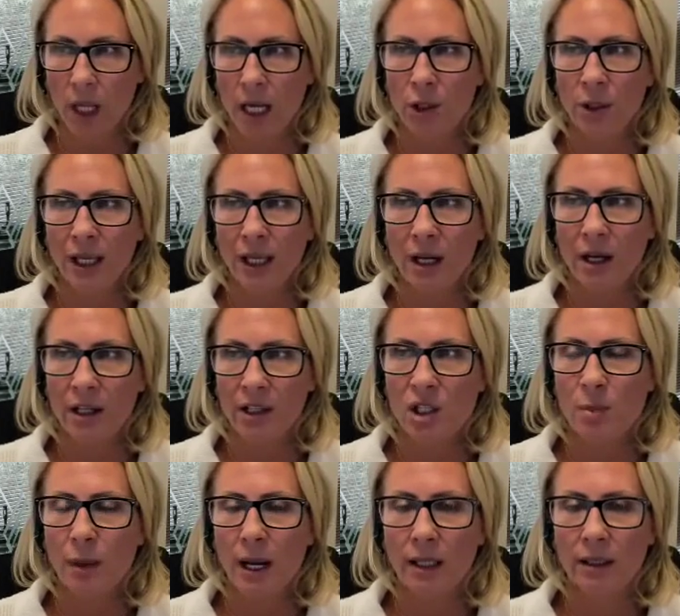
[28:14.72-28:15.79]
And you cannot
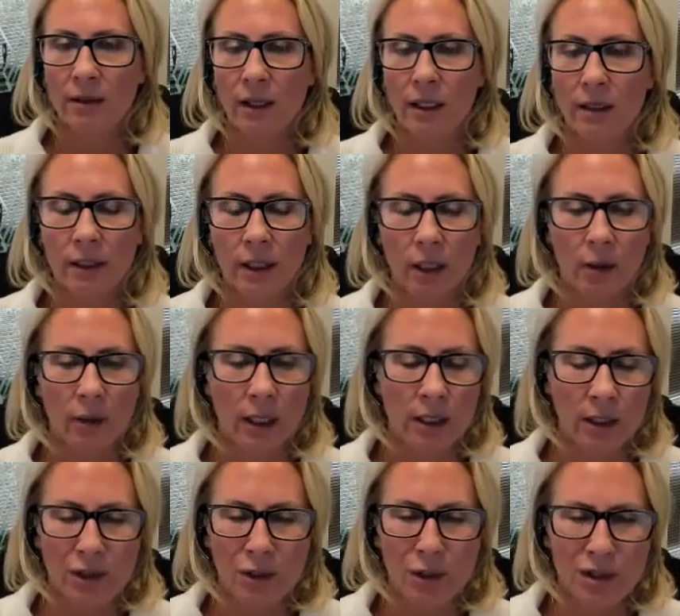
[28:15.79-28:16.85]
expect that, you know,
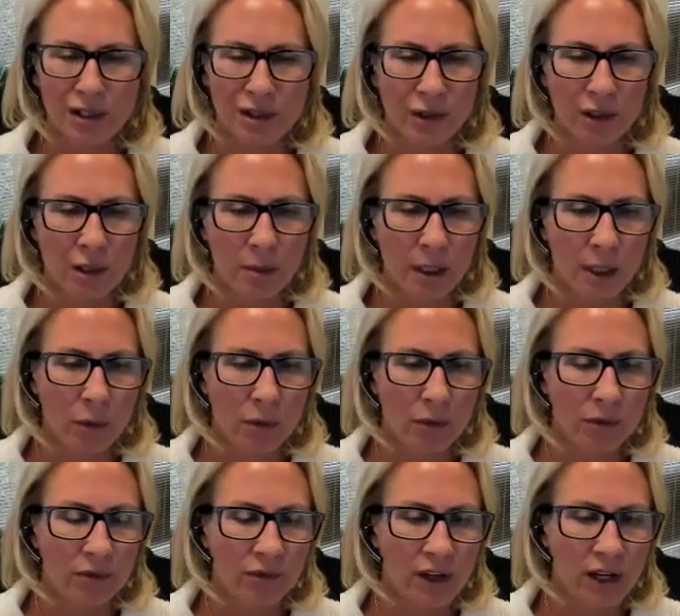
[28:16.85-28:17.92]
and usually they're going to be anywhere
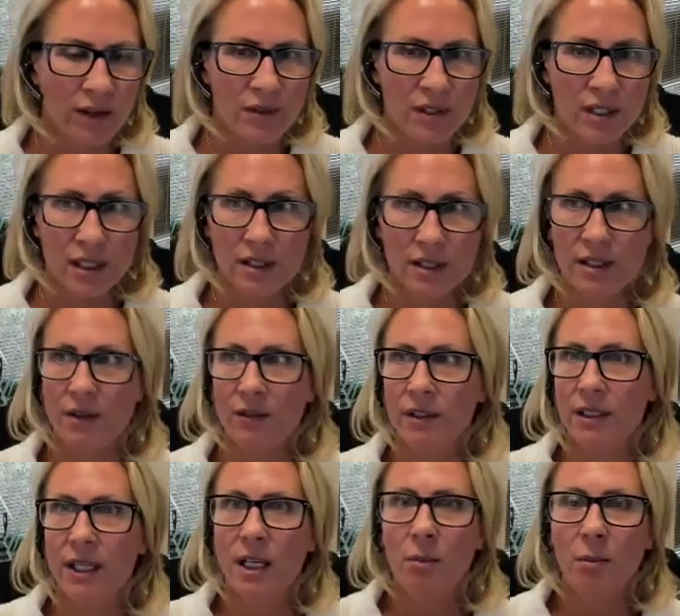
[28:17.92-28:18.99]
from 5, 6,
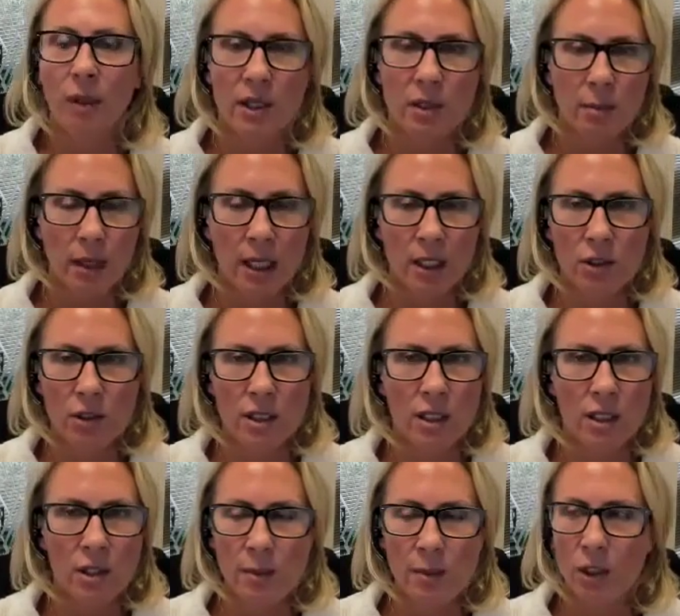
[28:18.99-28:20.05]
7, 10 plus pages in
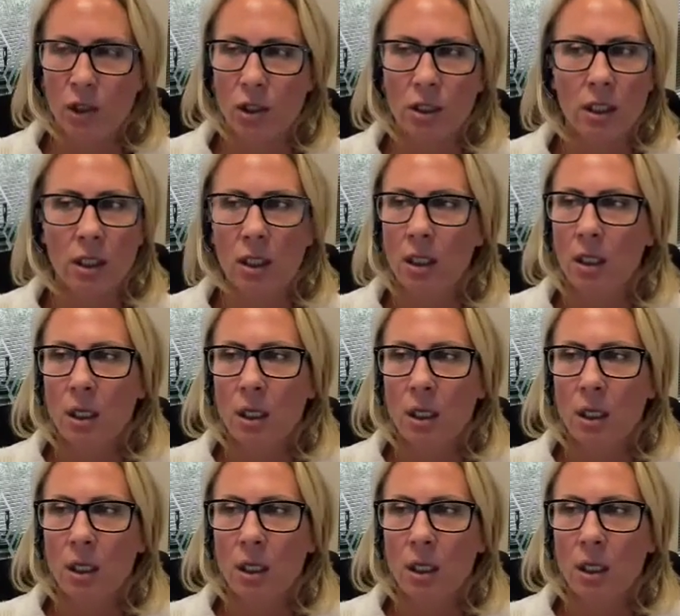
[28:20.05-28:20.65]
inspection.